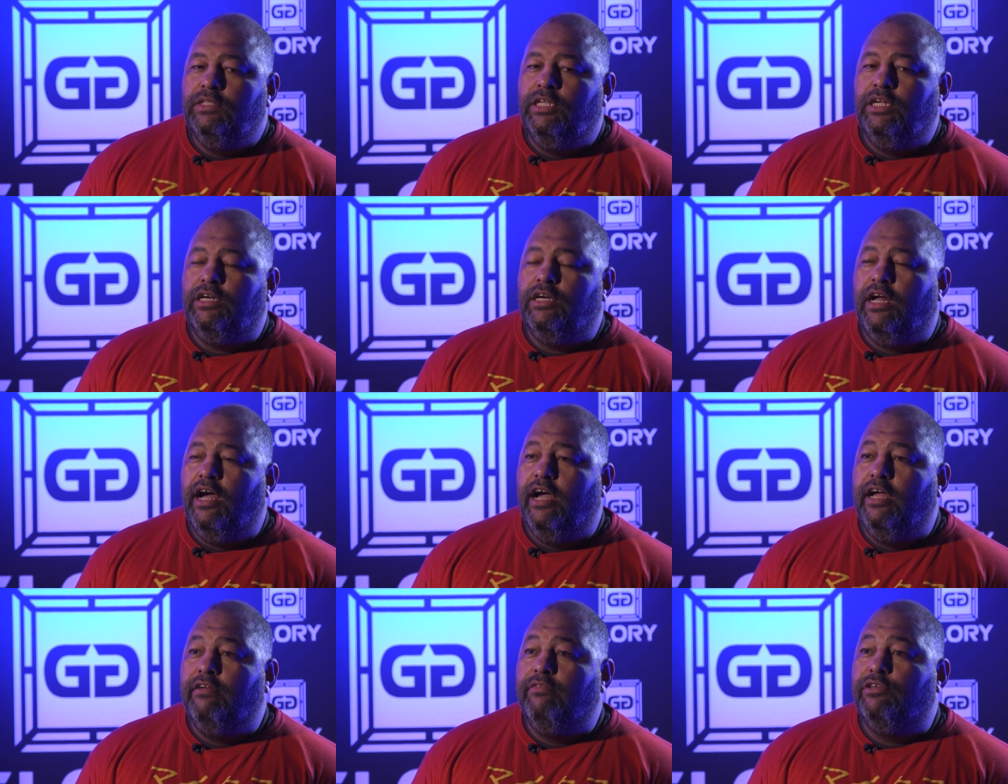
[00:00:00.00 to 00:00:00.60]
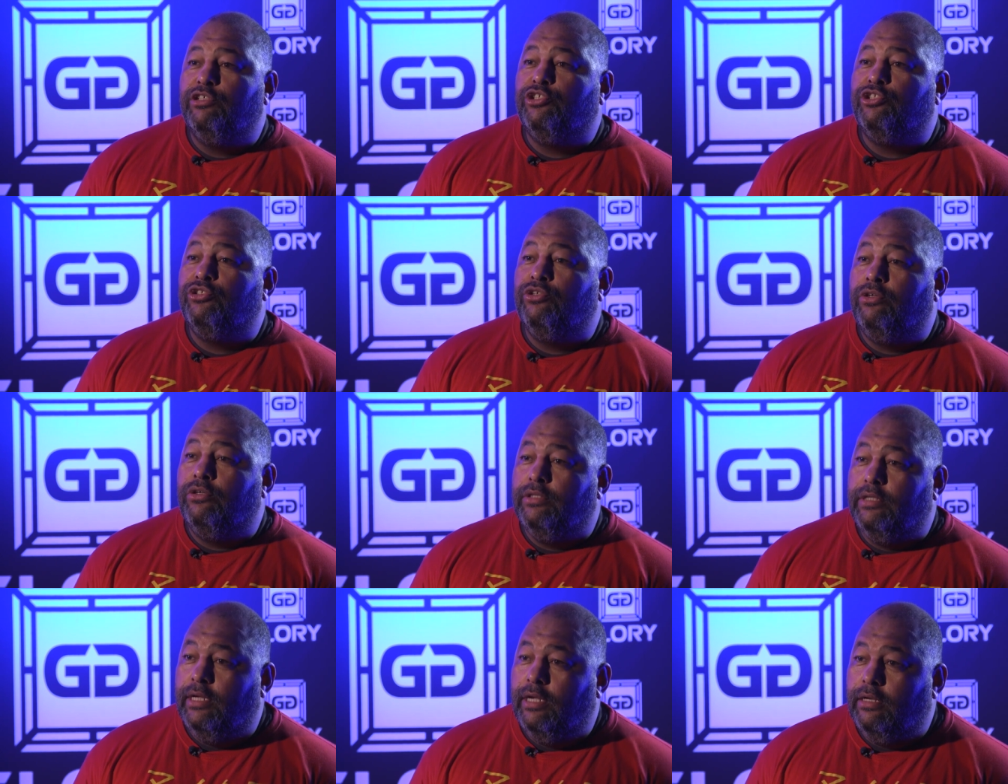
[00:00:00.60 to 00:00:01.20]
the Rai was
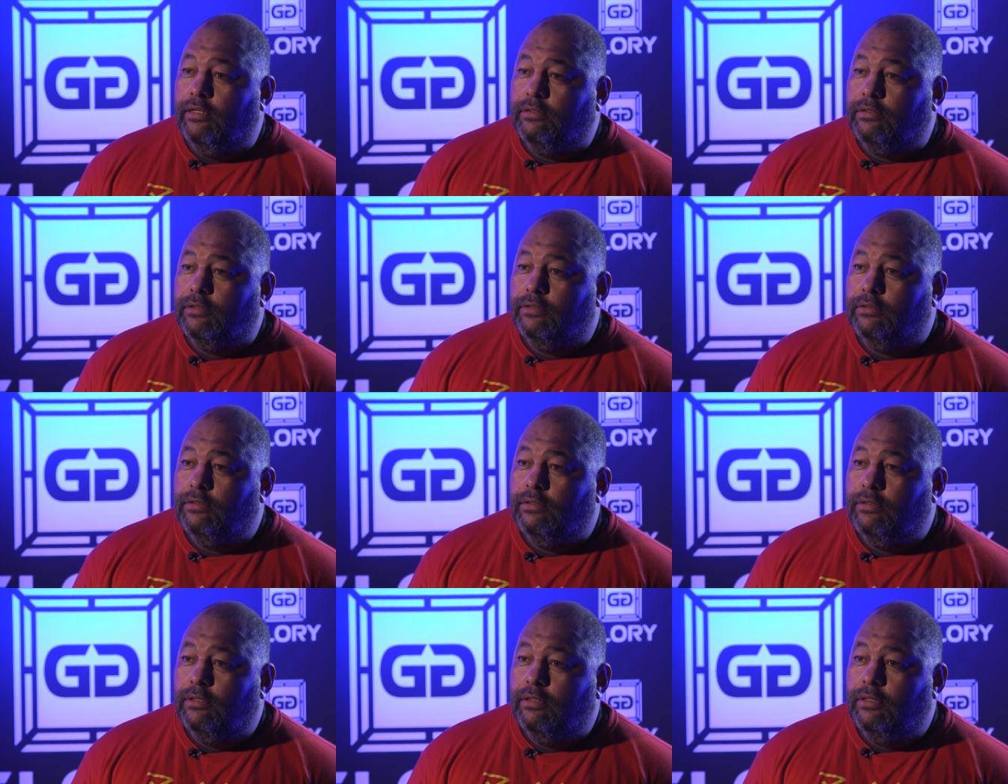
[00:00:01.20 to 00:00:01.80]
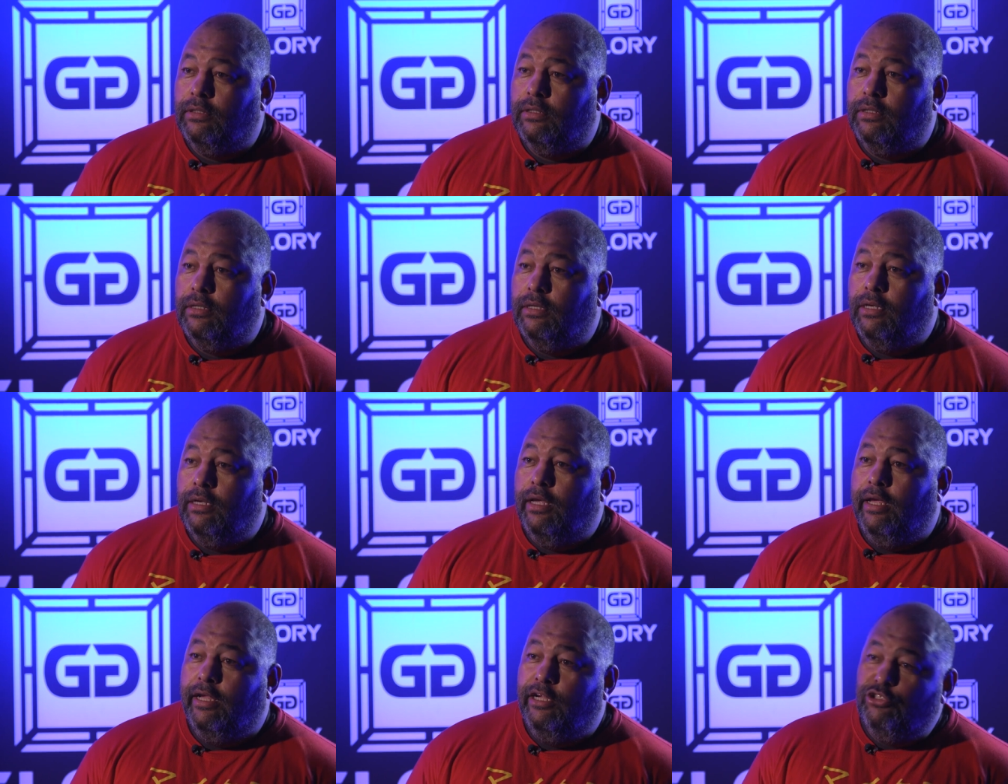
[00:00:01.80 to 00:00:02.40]
sold out,
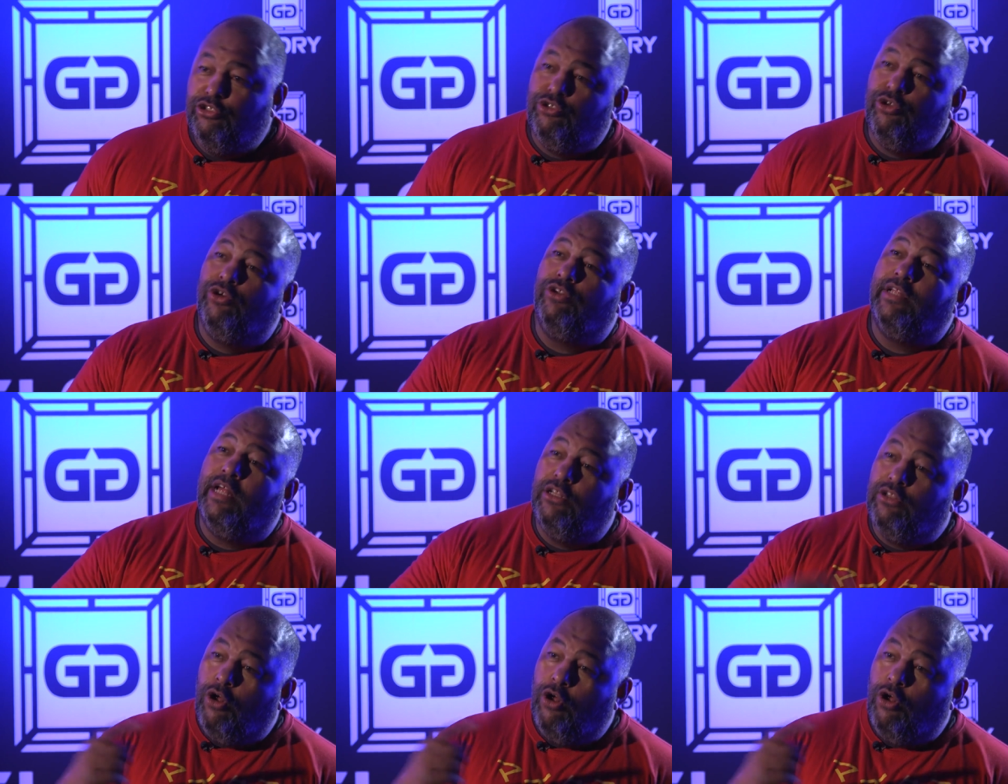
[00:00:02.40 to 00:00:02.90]
and sold